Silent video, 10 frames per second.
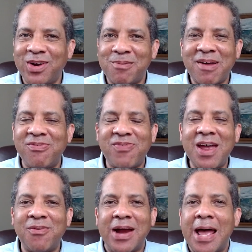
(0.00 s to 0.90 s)
of my
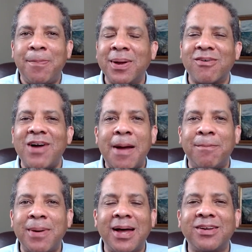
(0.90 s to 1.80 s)
favorite epic
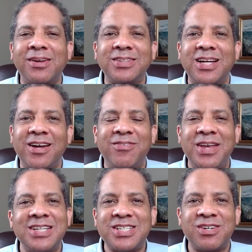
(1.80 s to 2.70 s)
rap battles of
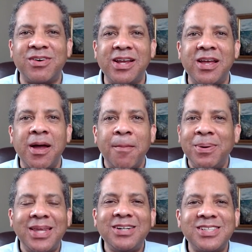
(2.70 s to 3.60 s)
history,
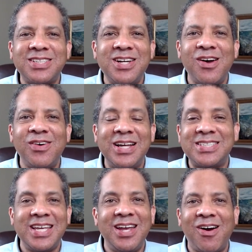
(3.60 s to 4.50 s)
but they're just known
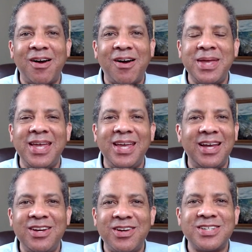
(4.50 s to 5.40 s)
as ERB,
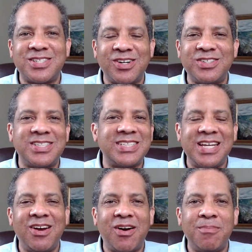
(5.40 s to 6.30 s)
and you can search just
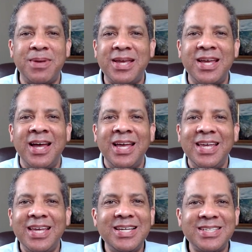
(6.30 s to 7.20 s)
ERB,
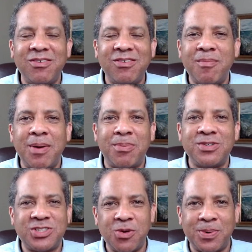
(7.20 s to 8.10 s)
easy to remember,
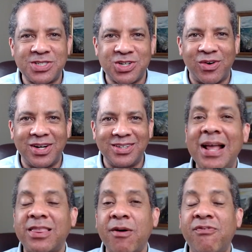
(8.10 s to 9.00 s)
super short.
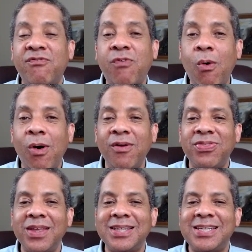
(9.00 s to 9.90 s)
The 4th
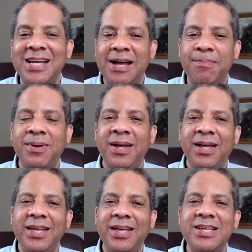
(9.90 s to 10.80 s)
tip
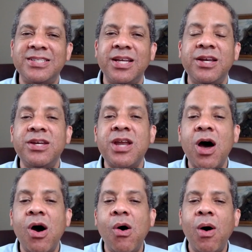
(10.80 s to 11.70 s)
is
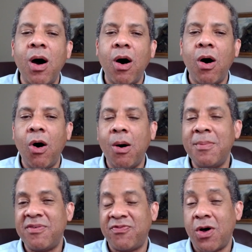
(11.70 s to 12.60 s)
no
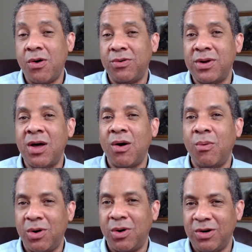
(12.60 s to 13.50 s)
homophone
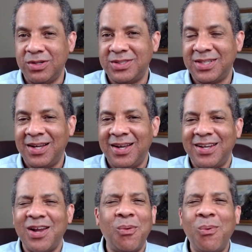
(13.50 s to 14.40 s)
words.
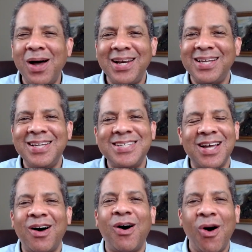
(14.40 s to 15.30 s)
Now, what is
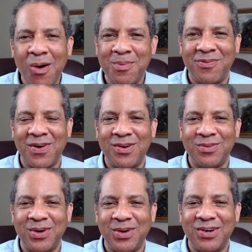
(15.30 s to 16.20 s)
a
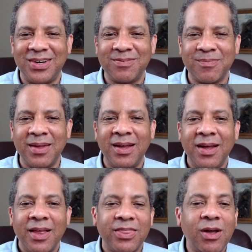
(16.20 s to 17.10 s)
homophone word?
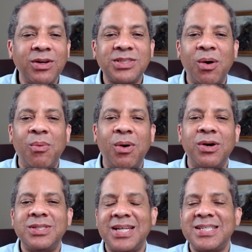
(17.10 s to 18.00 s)
Those are
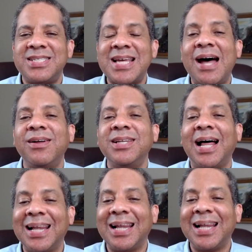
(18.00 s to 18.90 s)
words that sound
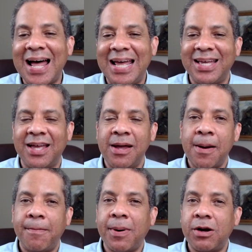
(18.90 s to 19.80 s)
alike
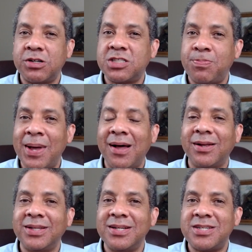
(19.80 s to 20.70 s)
but are
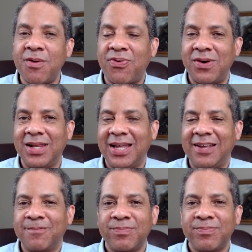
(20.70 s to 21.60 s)
spelled differently.
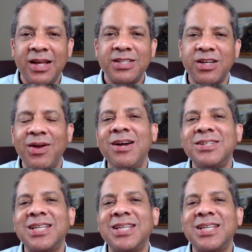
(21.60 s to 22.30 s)
So here's a